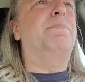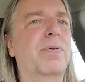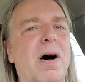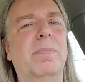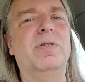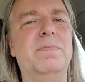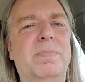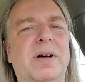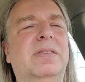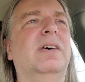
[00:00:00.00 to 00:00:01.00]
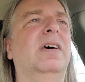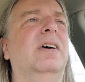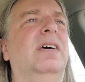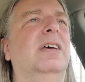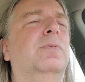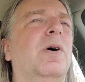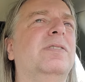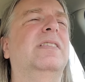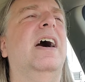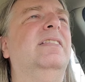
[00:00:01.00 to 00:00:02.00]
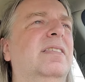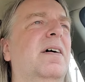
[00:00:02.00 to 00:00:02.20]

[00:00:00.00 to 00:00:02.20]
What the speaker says: problem, but it was that